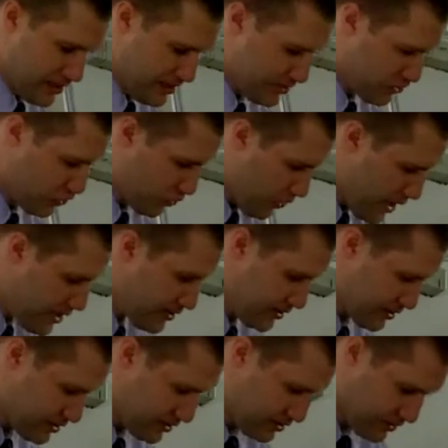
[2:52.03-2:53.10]
his
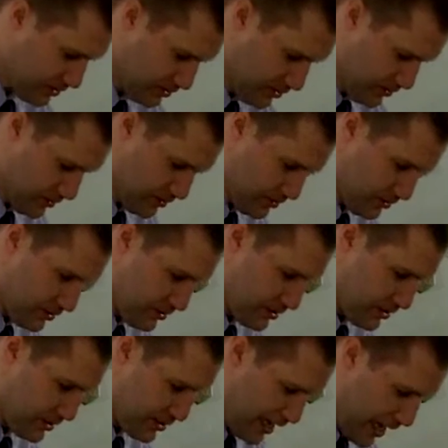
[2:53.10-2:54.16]
greatest
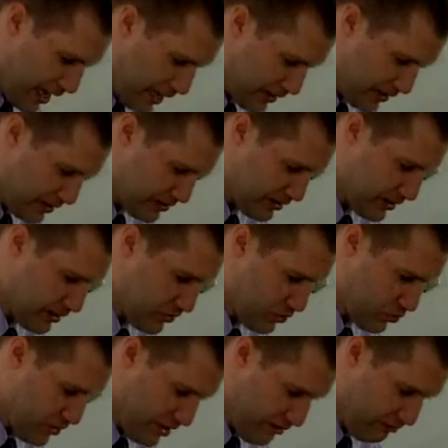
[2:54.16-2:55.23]
sadness
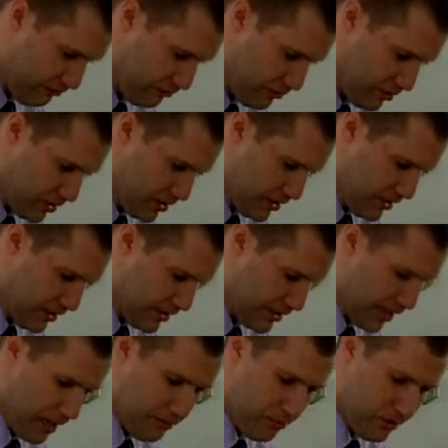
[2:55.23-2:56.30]
and grief
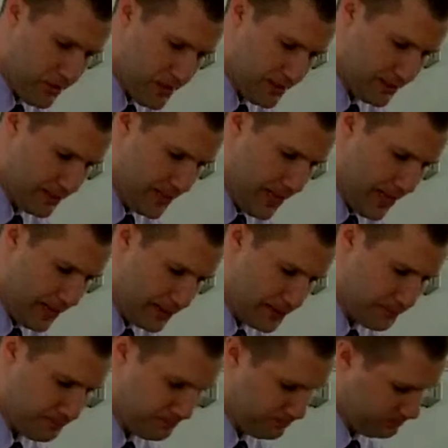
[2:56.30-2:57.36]
came on this
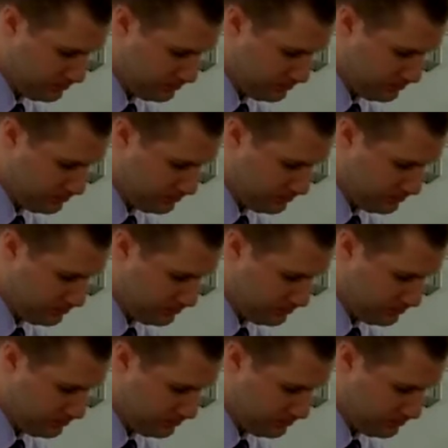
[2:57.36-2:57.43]
night.